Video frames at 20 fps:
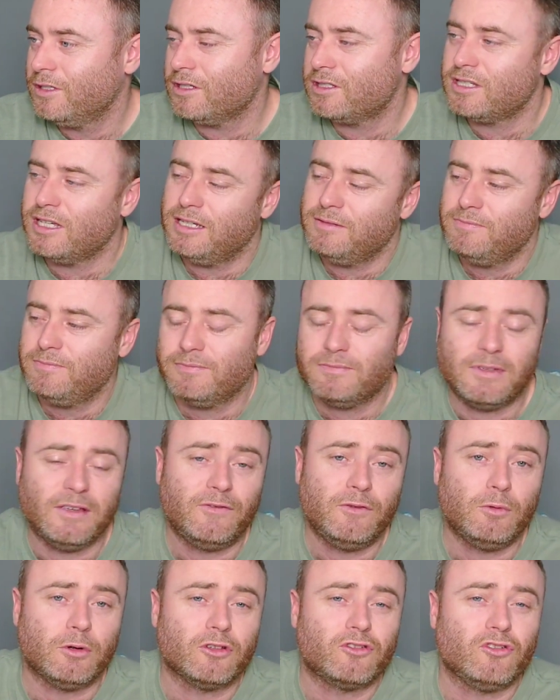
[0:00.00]
I'll say,
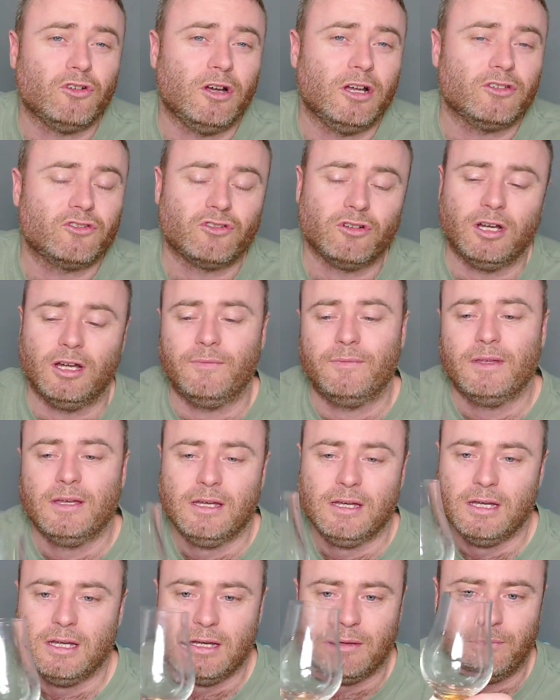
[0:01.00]
if you want to try it, try it.
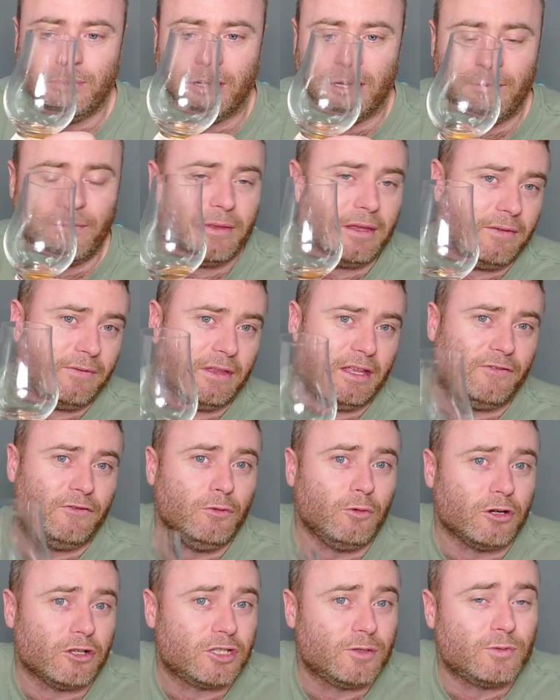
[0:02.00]
But
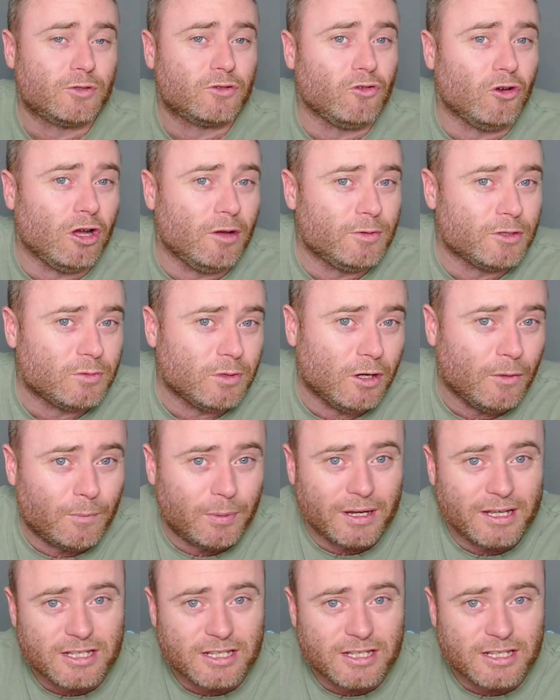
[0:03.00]
if you want to subscribe as well,